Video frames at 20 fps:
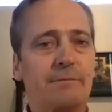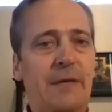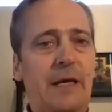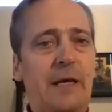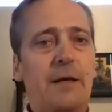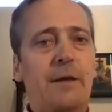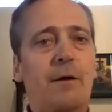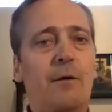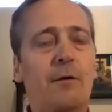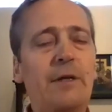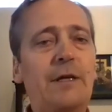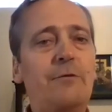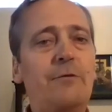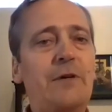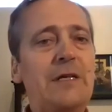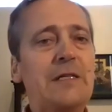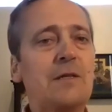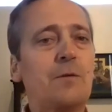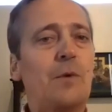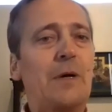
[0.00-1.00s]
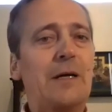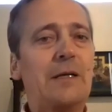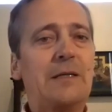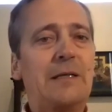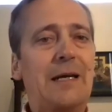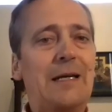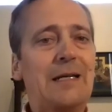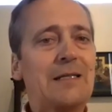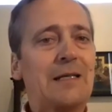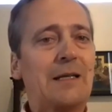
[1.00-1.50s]
The only reason why it
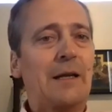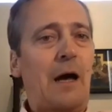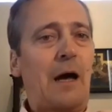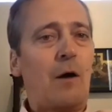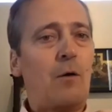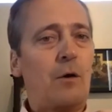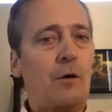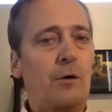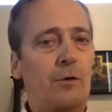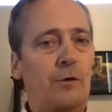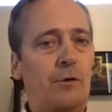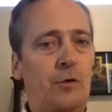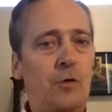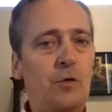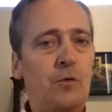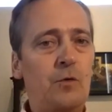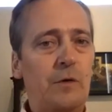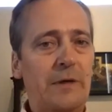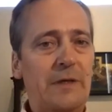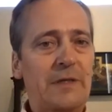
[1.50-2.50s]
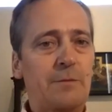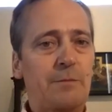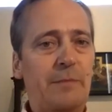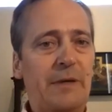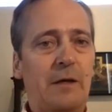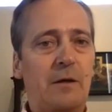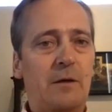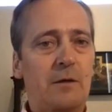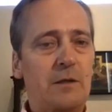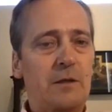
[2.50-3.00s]
takes an hour or two is
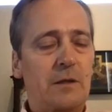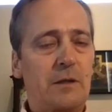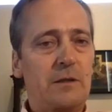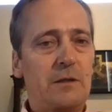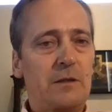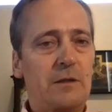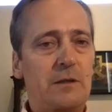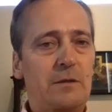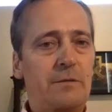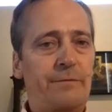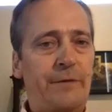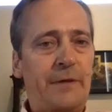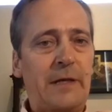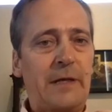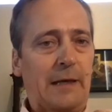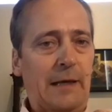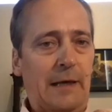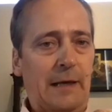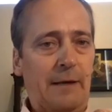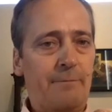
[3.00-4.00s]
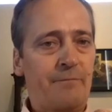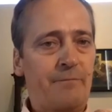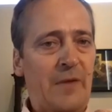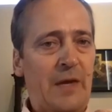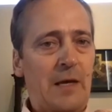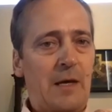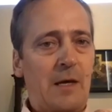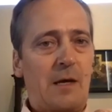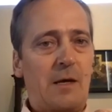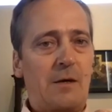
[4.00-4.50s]
because it's finicky.
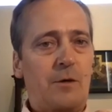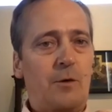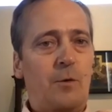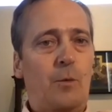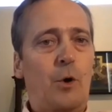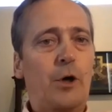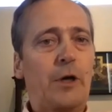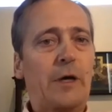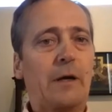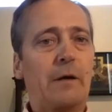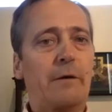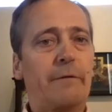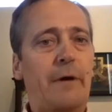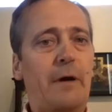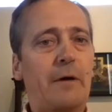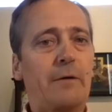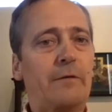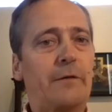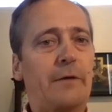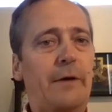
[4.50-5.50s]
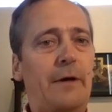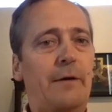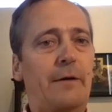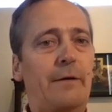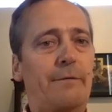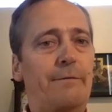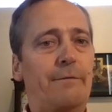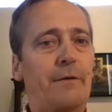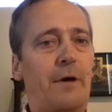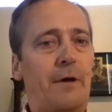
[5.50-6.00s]
You're working around a
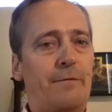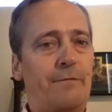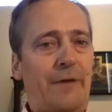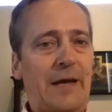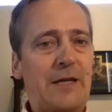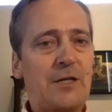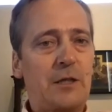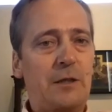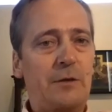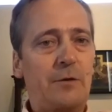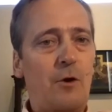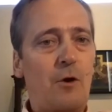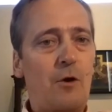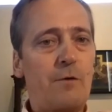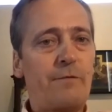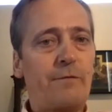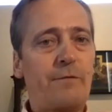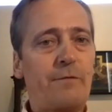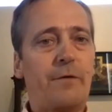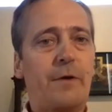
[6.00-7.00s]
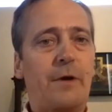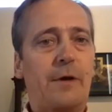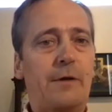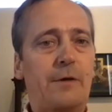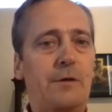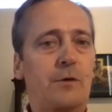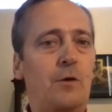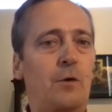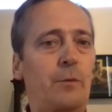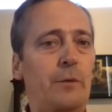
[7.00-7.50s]
facial nerve.
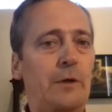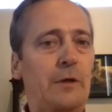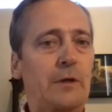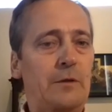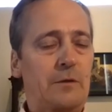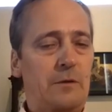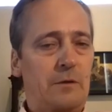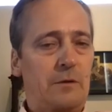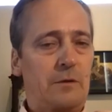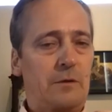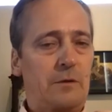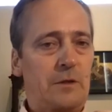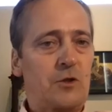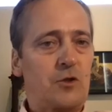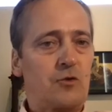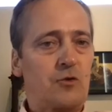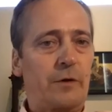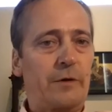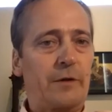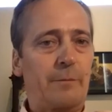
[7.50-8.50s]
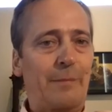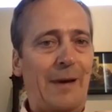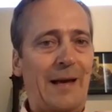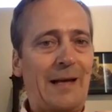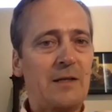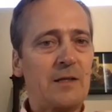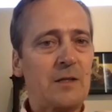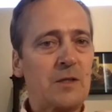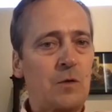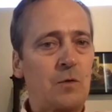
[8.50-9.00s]
You don't want to destroy the
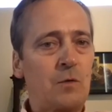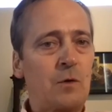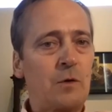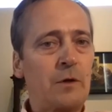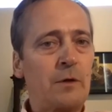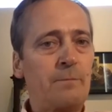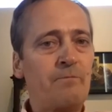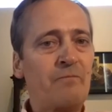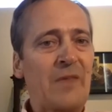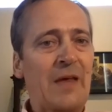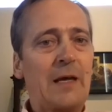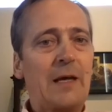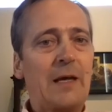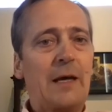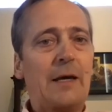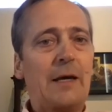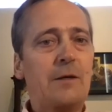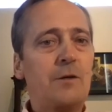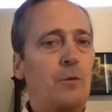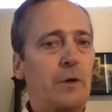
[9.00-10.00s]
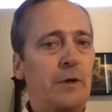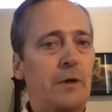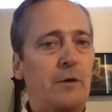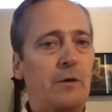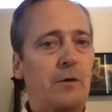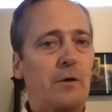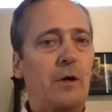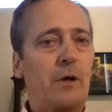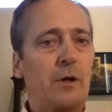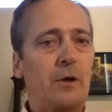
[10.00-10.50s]
balance organ, and you want
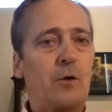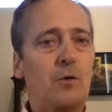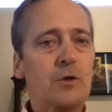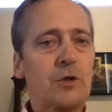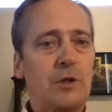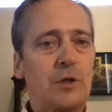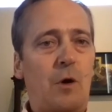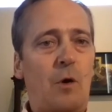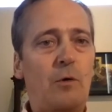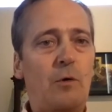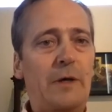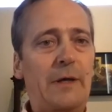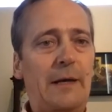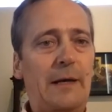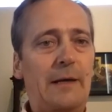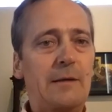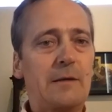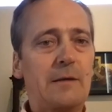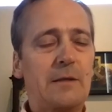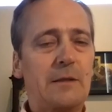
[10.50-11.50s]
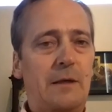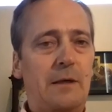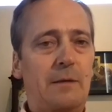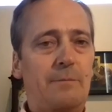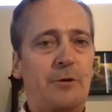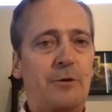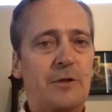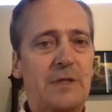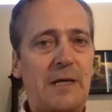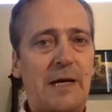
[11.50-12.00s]
to go slowly and
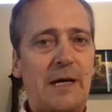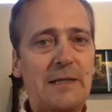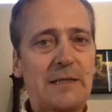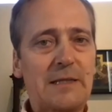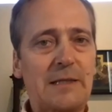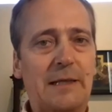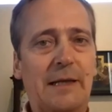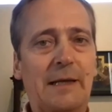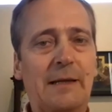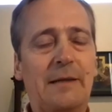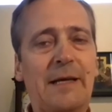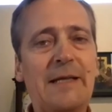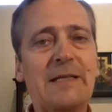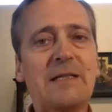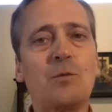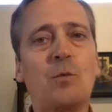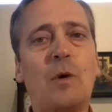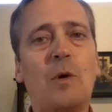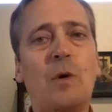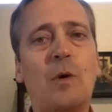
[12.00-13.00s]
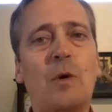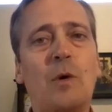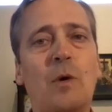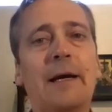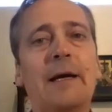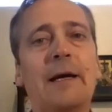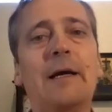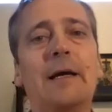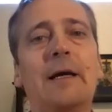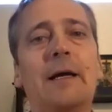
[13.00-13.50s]
precisely. And that's
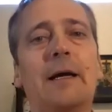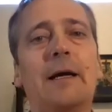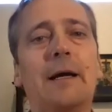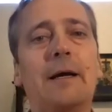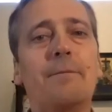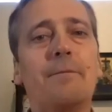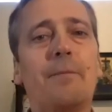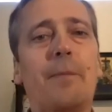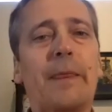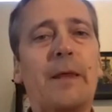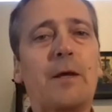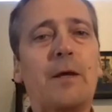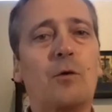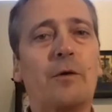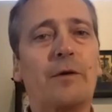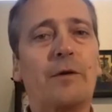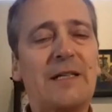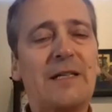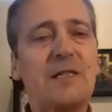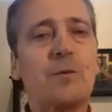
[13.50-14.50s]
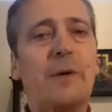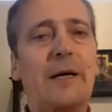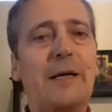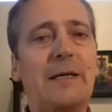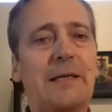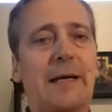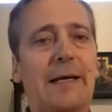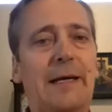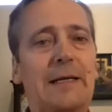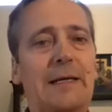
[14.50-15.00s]
why, you know, that's why it
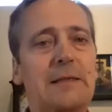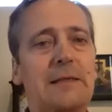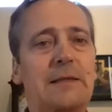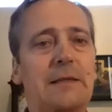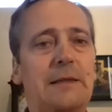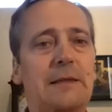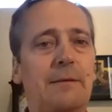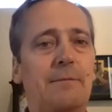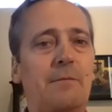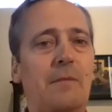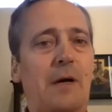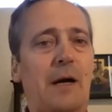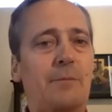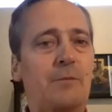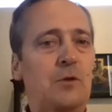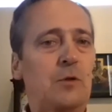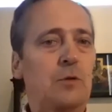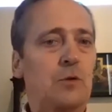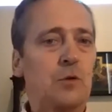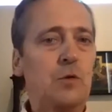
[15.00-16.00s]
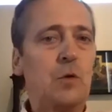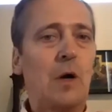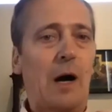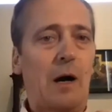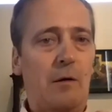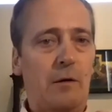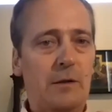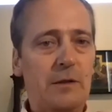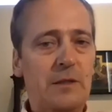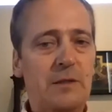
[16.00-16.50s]
takes up to 2
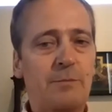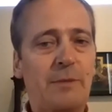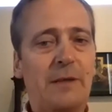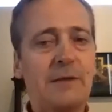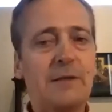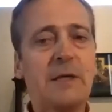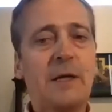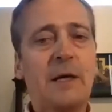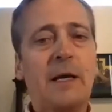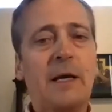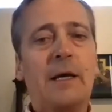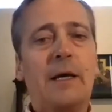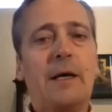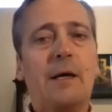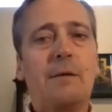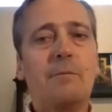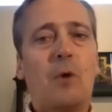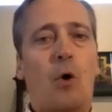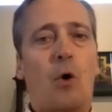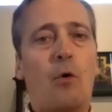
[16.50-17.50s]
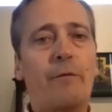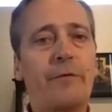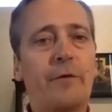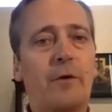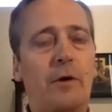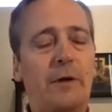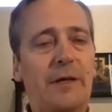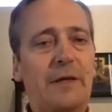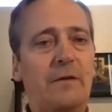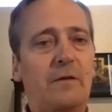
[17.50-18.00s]
hours. But
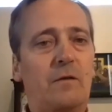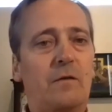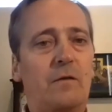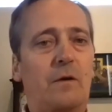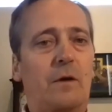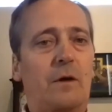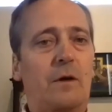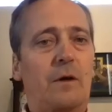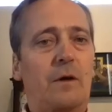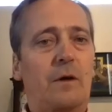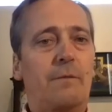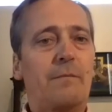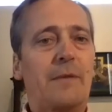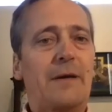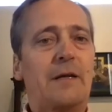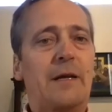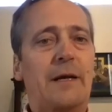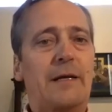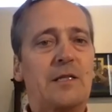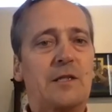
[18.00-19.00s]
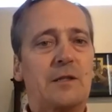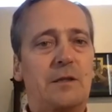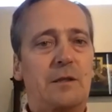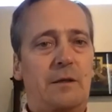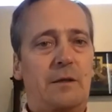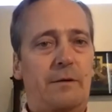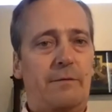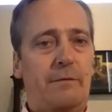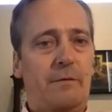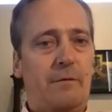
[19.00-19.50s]
overall, it has
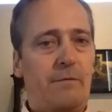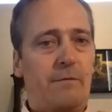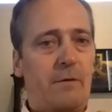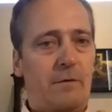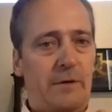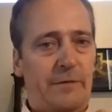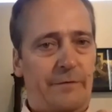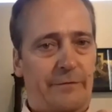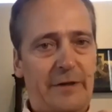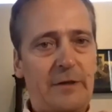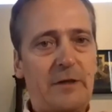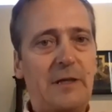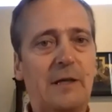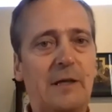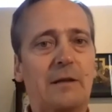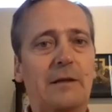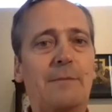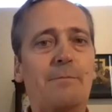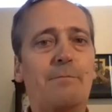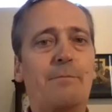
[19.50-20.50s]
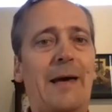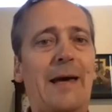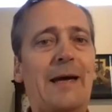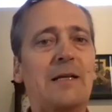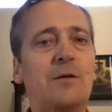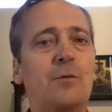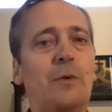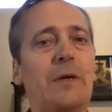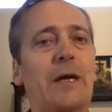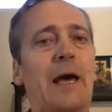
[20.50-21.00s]
very little
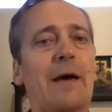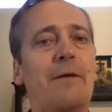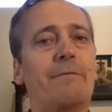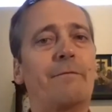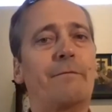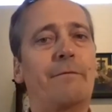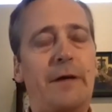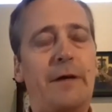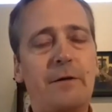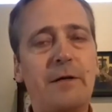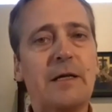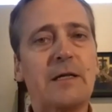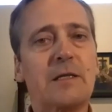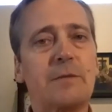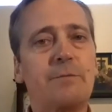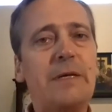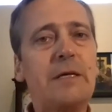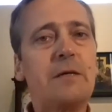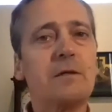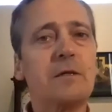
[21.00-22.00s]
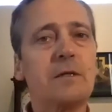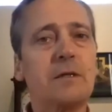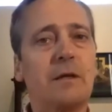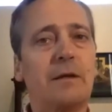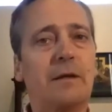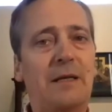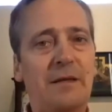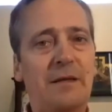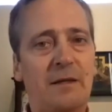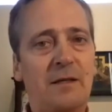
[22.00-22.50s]
impact. We have very experienced
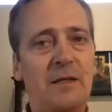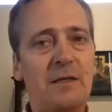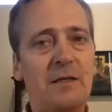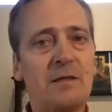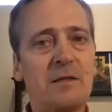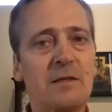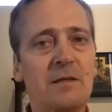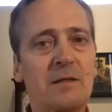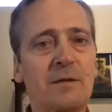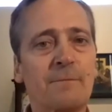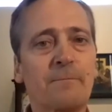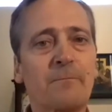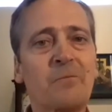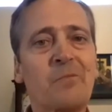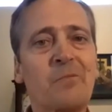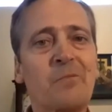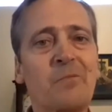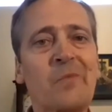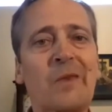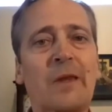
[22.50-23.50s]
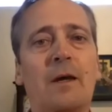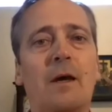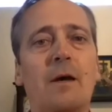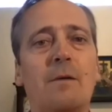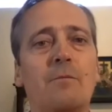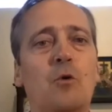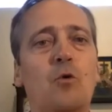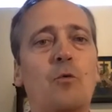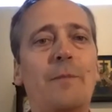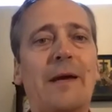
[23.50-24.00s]
anesthetists
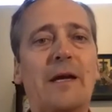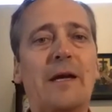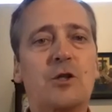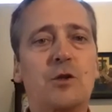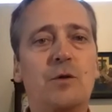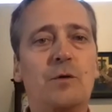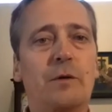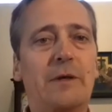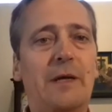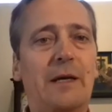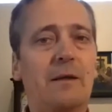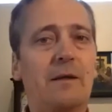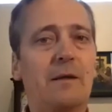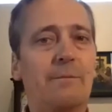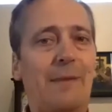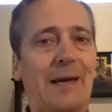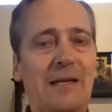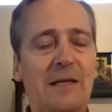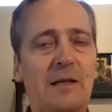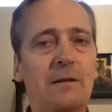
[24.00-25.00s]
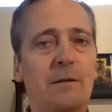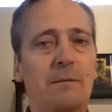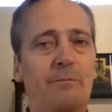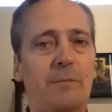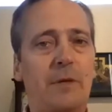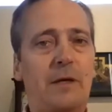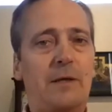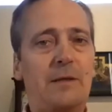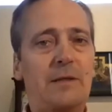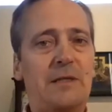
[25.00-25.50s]
who make sure that the medical
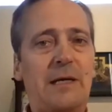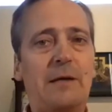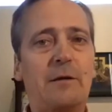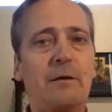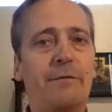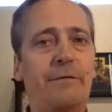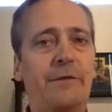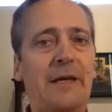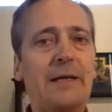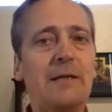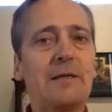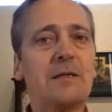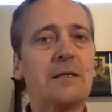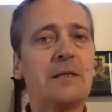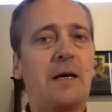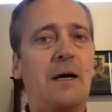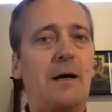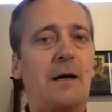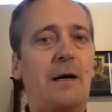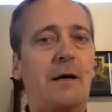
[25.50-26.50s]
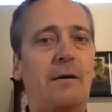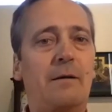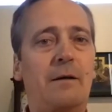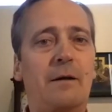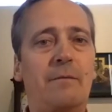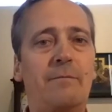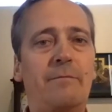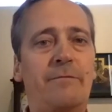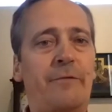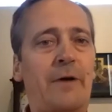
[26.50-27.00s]
side of things
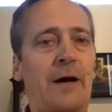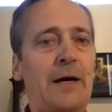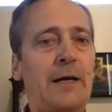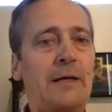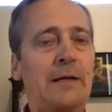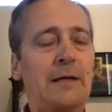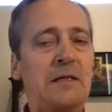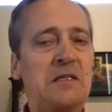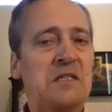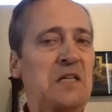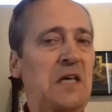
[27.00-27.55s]
are fine. And